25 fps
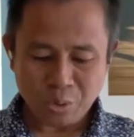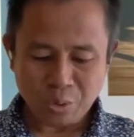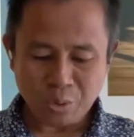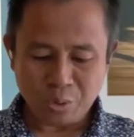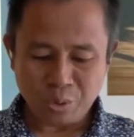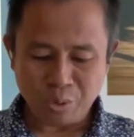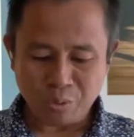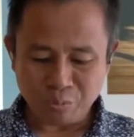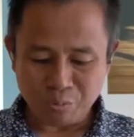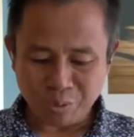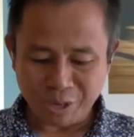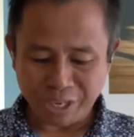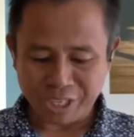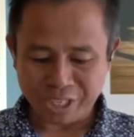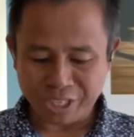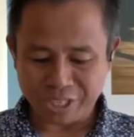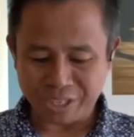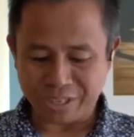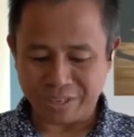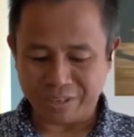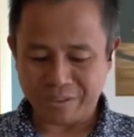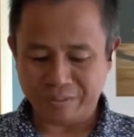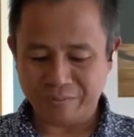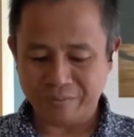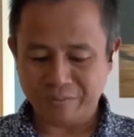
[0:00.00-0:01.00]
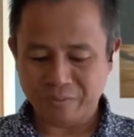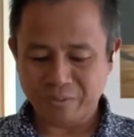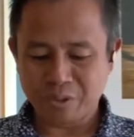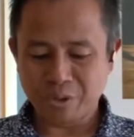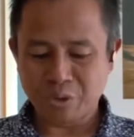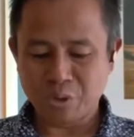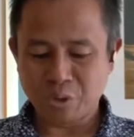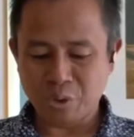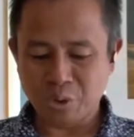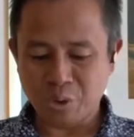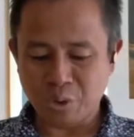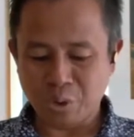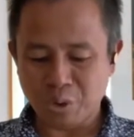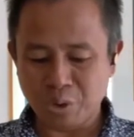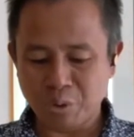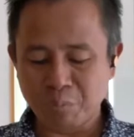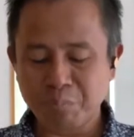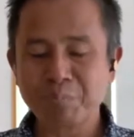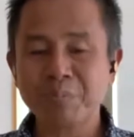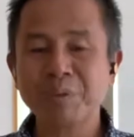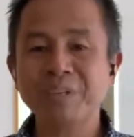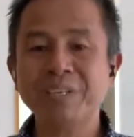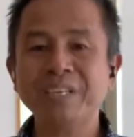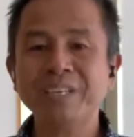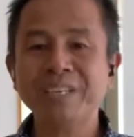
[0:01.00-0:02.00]
conviction or
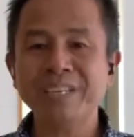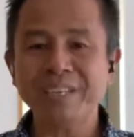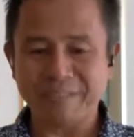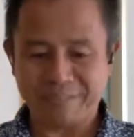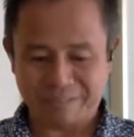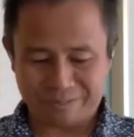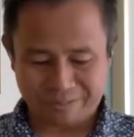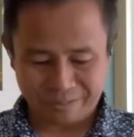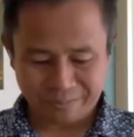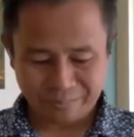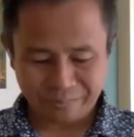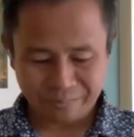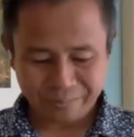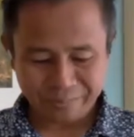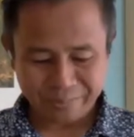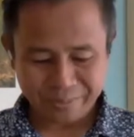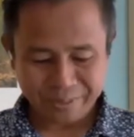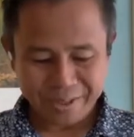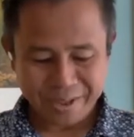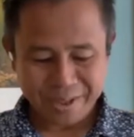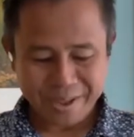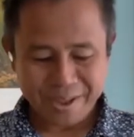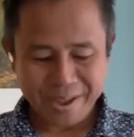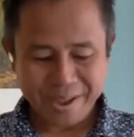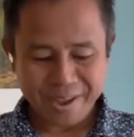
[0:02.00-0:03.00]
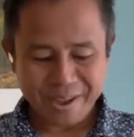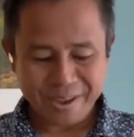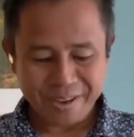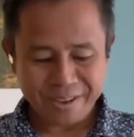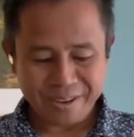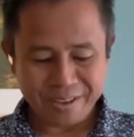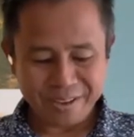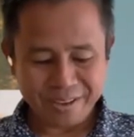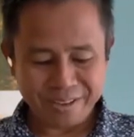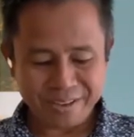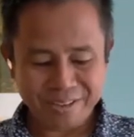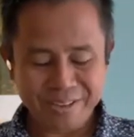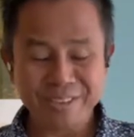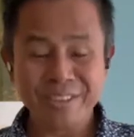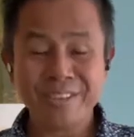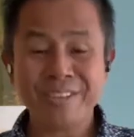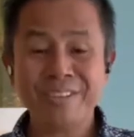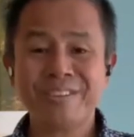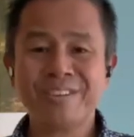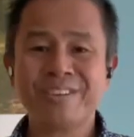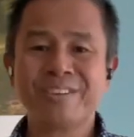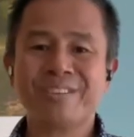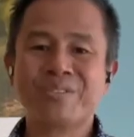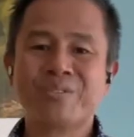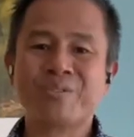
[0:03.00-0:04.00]
belief that
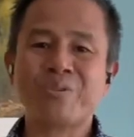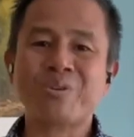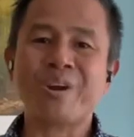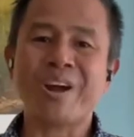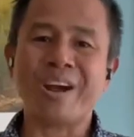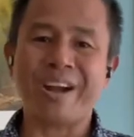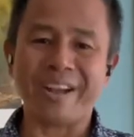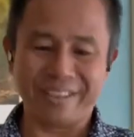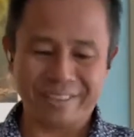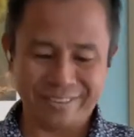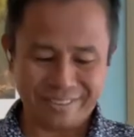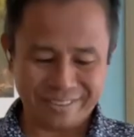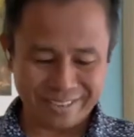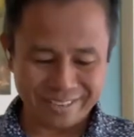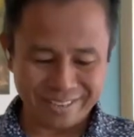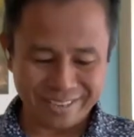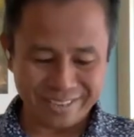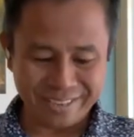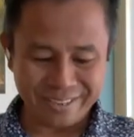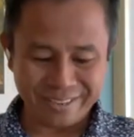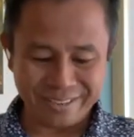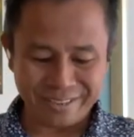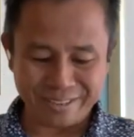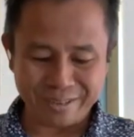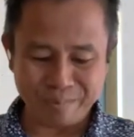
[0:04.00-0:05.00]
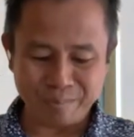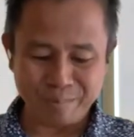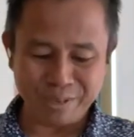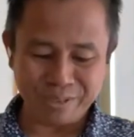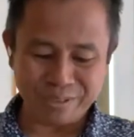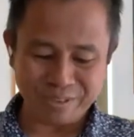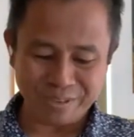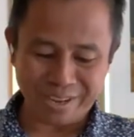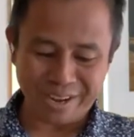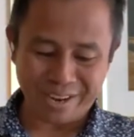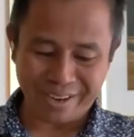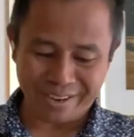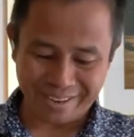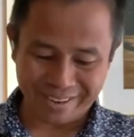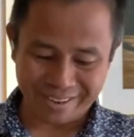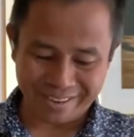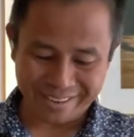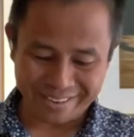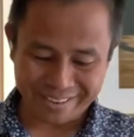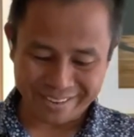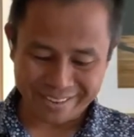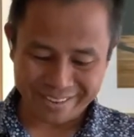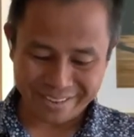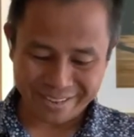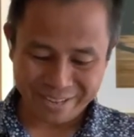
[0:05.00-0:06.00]
Jesus Christ is the Messiah,
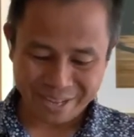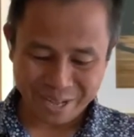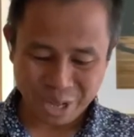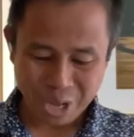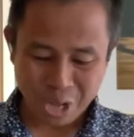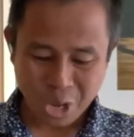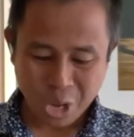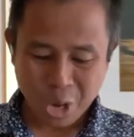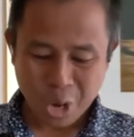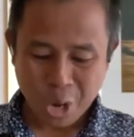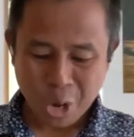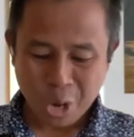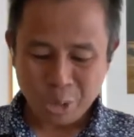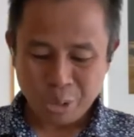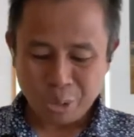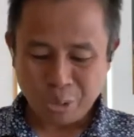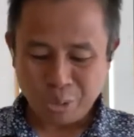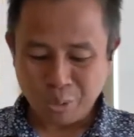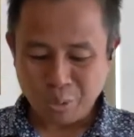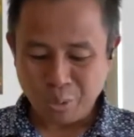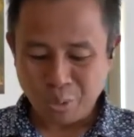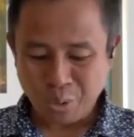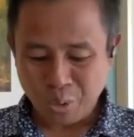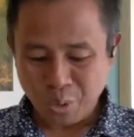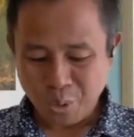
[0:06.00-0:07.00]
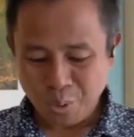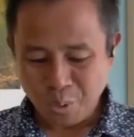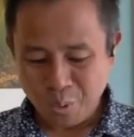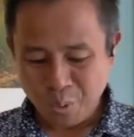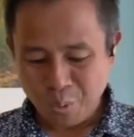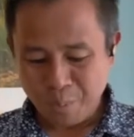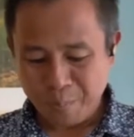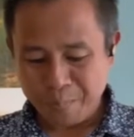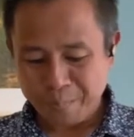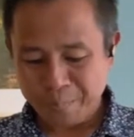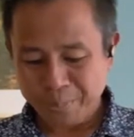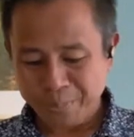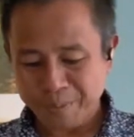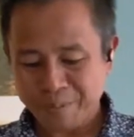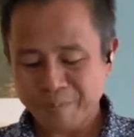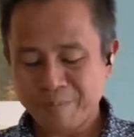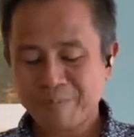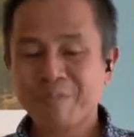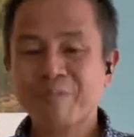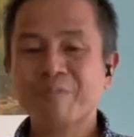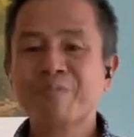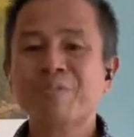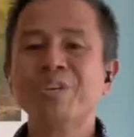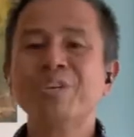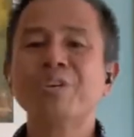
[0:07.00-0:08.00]
through whom
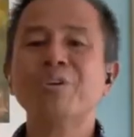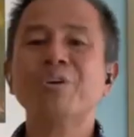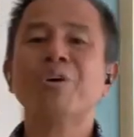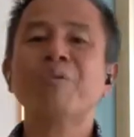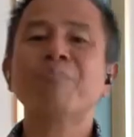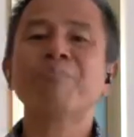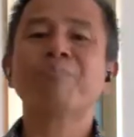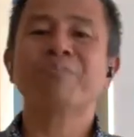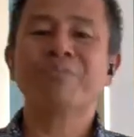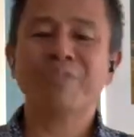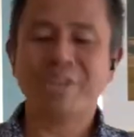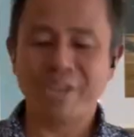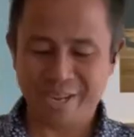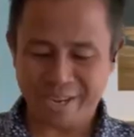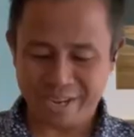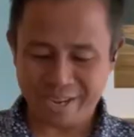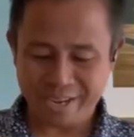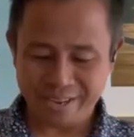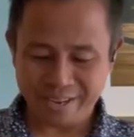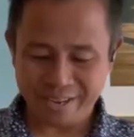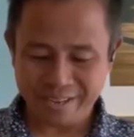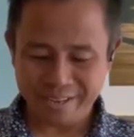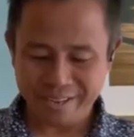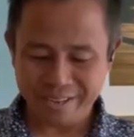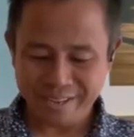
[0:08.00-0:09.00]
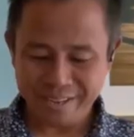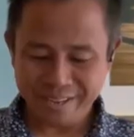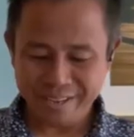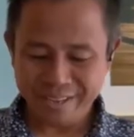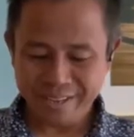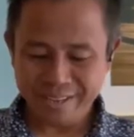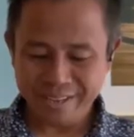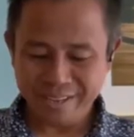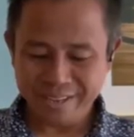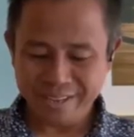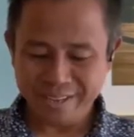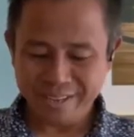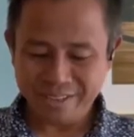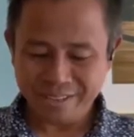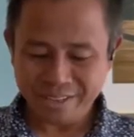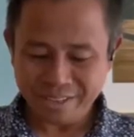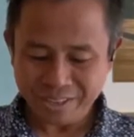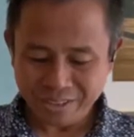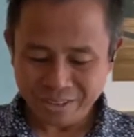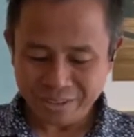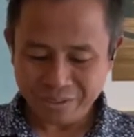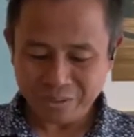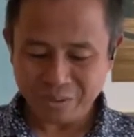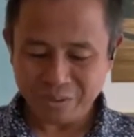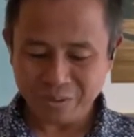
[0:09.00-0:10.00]
we obtain
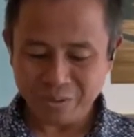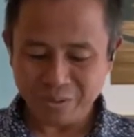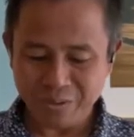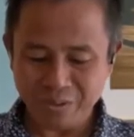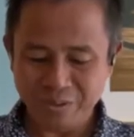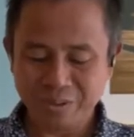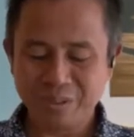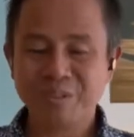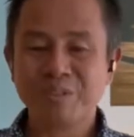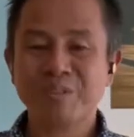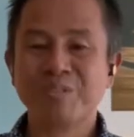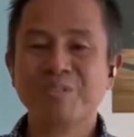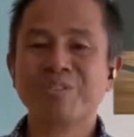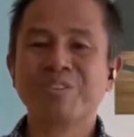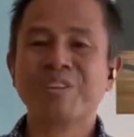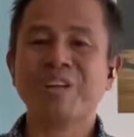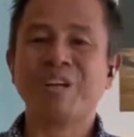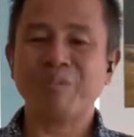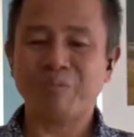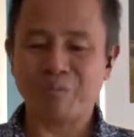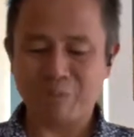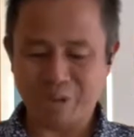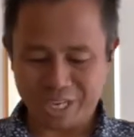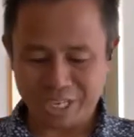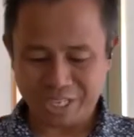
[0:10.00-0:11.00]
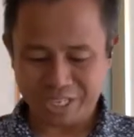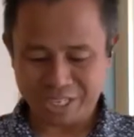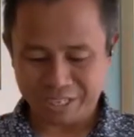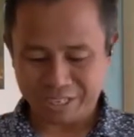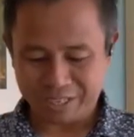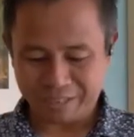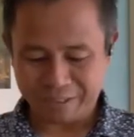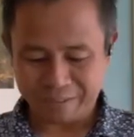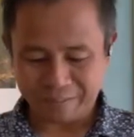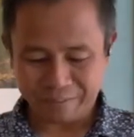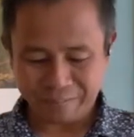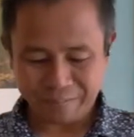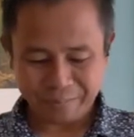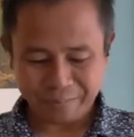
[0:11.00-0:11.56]
eternal salvation